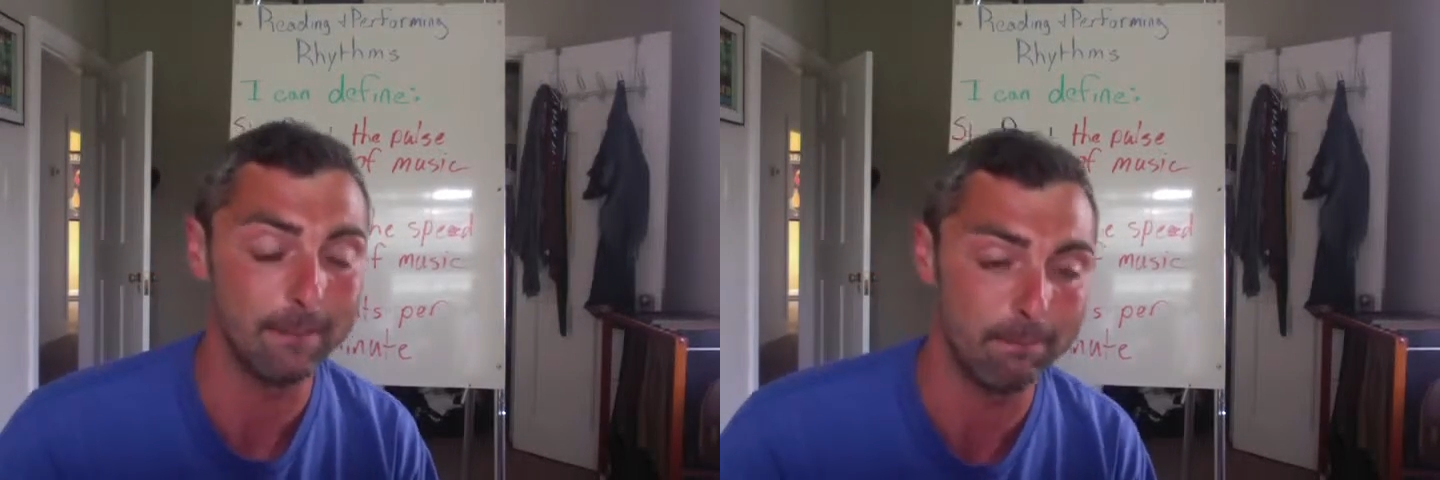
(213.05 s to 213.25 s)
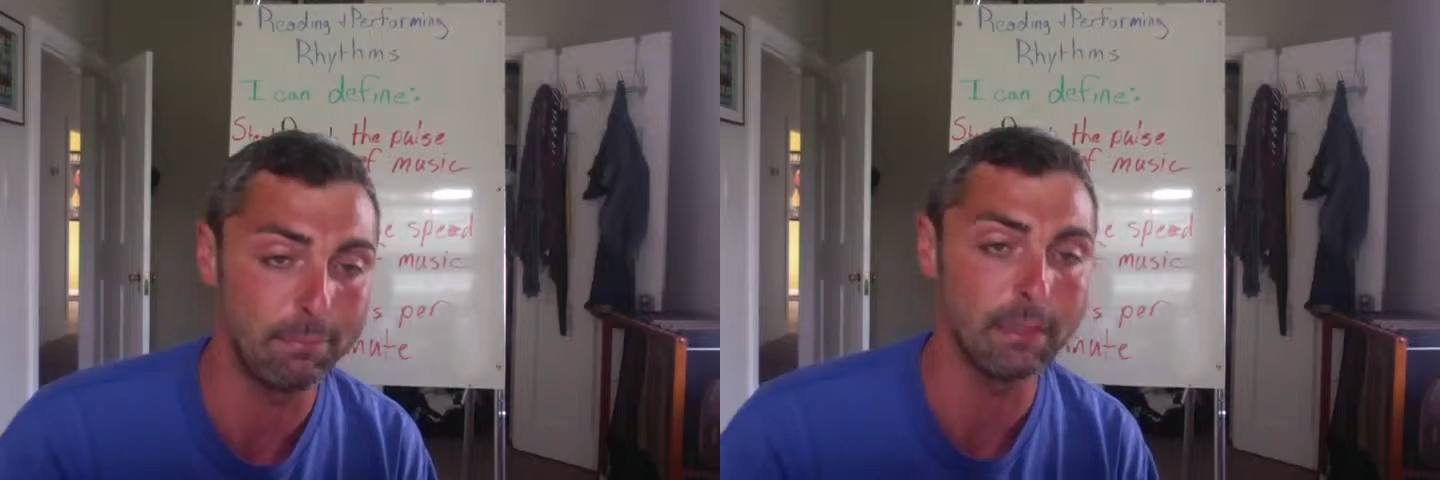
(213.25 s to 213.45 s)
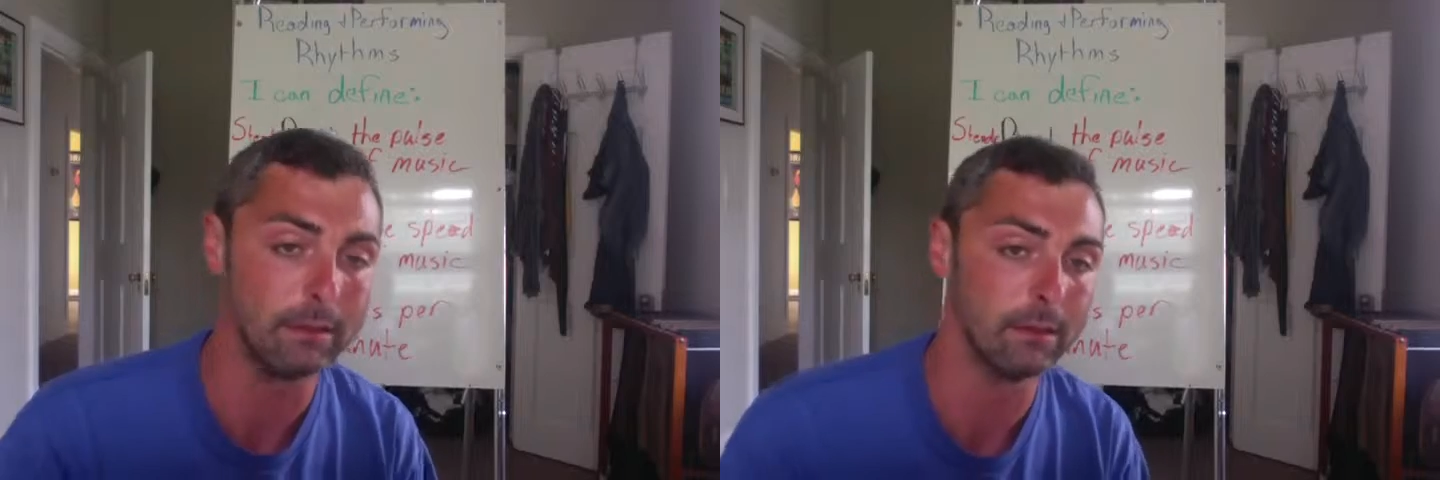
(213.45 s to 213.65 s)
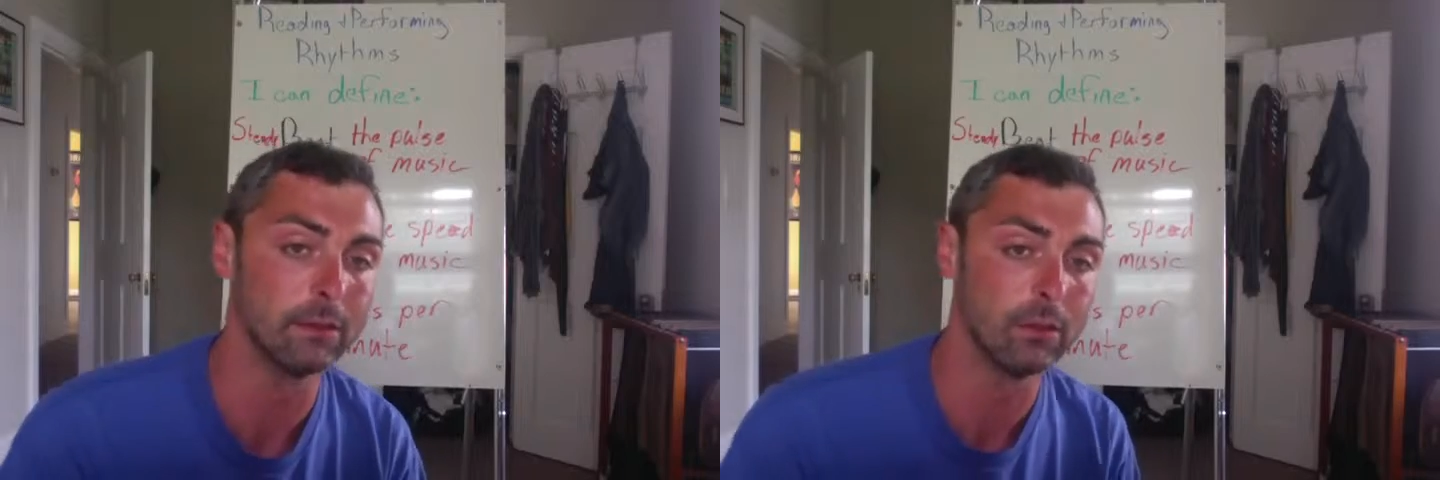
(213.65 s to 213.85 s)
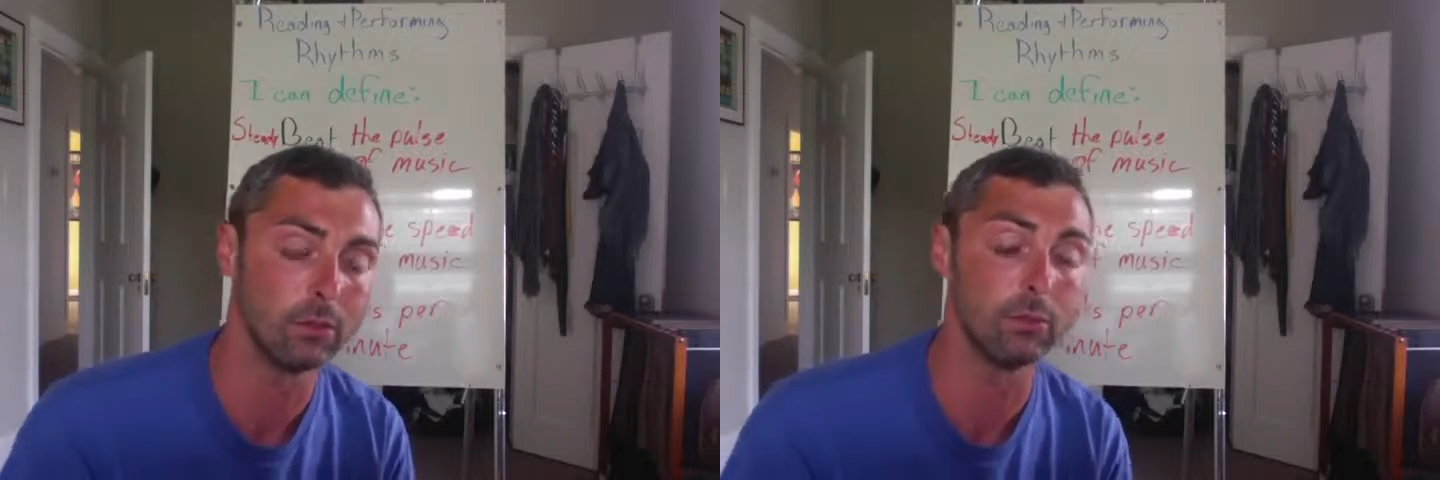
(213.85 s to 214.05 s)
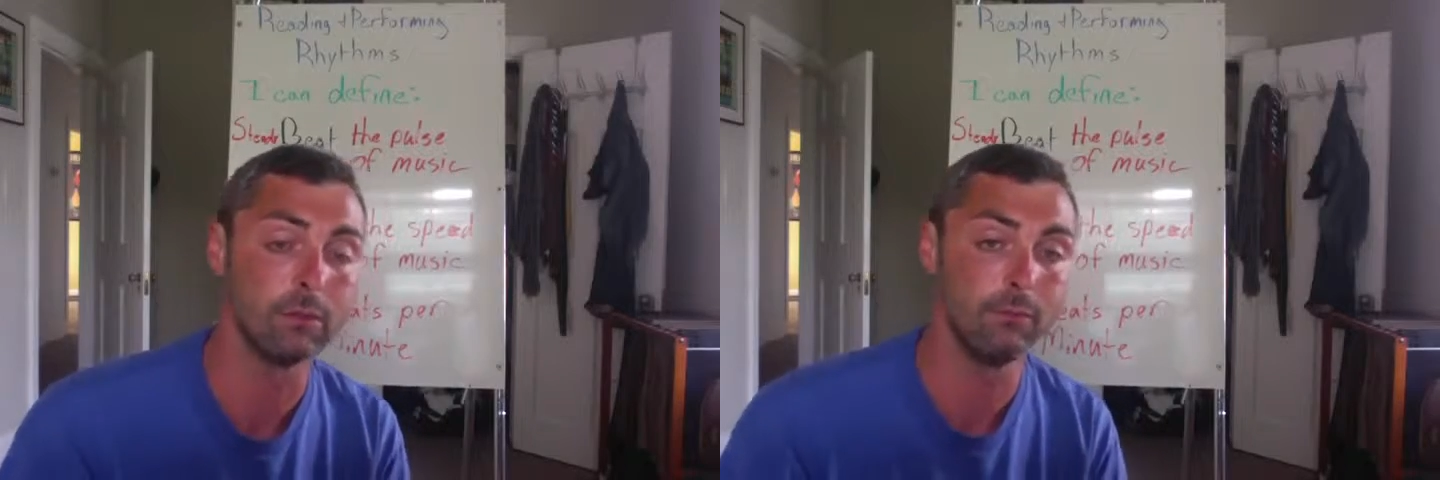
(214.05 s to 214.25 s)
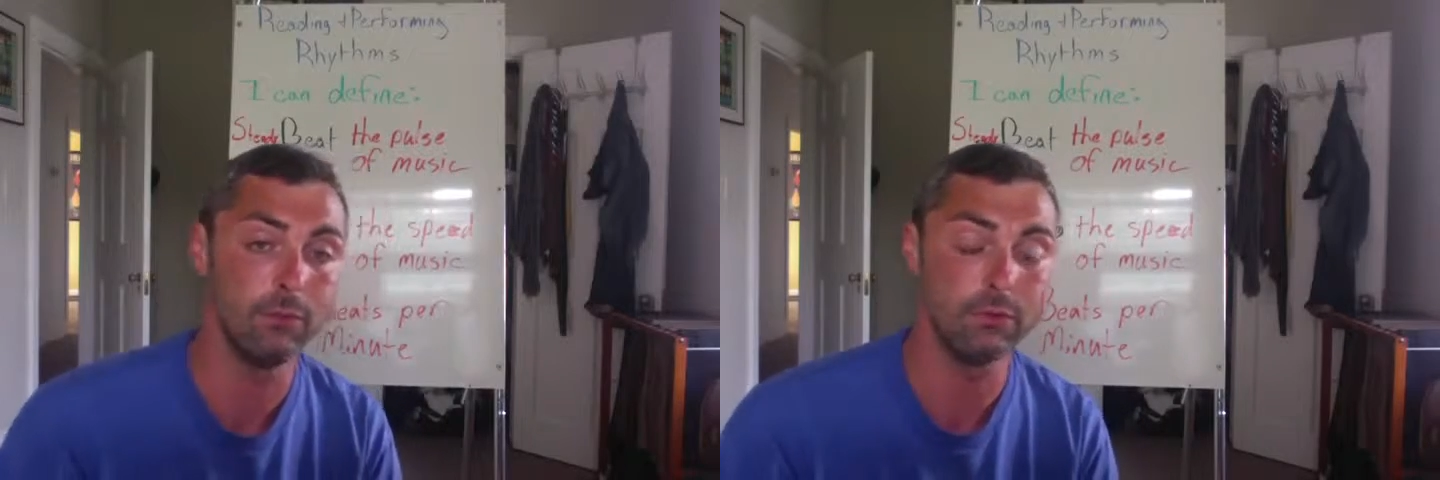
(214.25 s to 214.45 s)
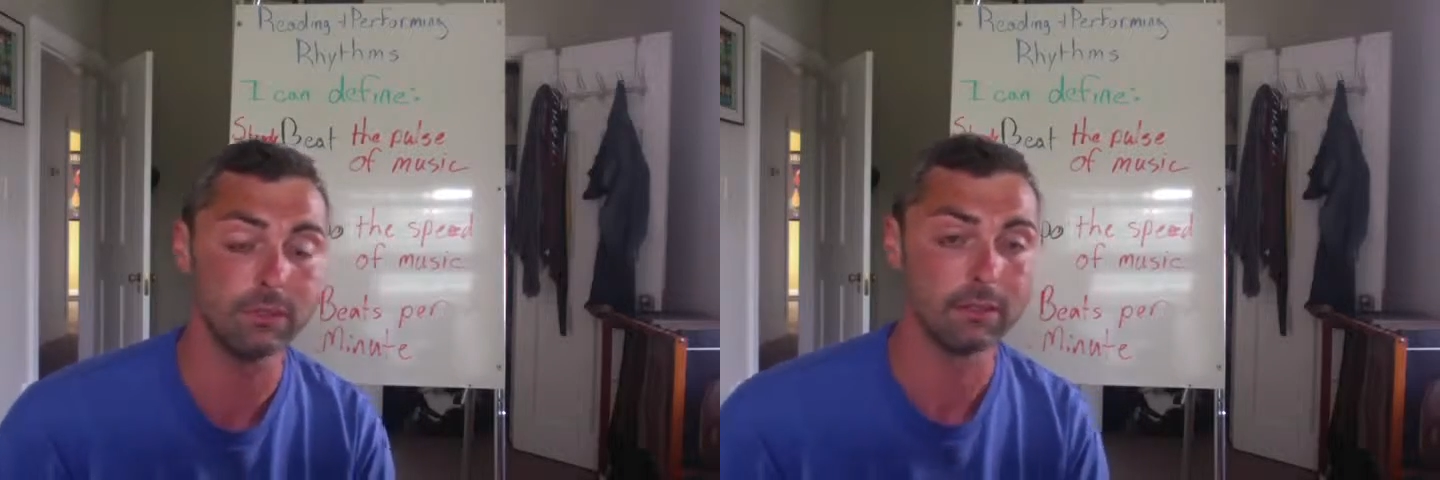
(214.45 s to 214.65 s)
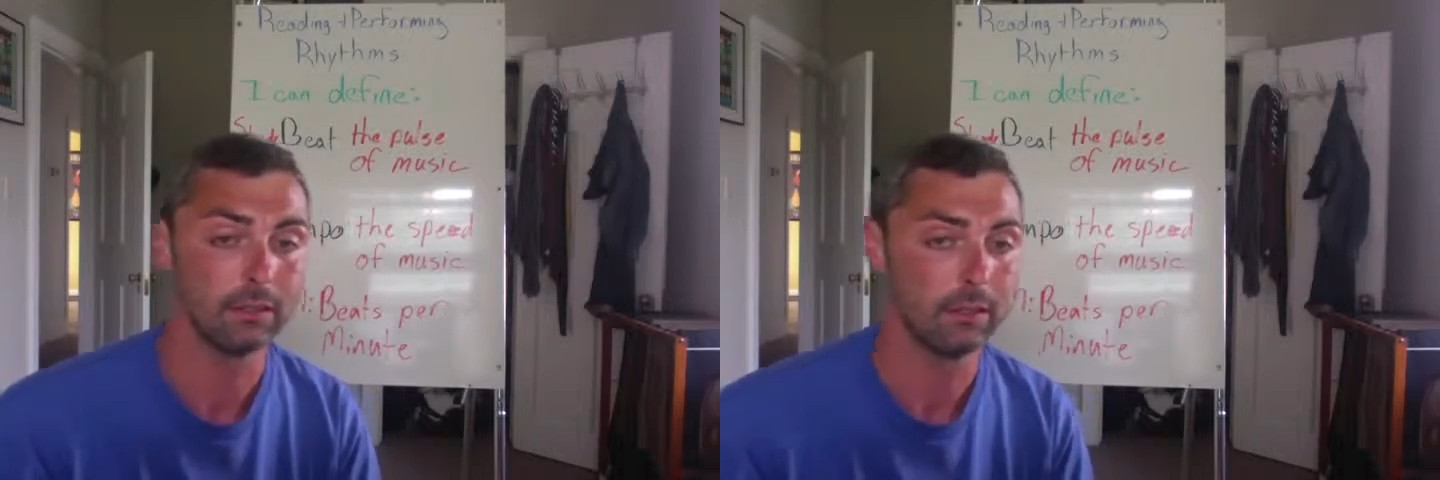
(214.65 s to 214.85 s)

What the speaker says: a beat along with the music.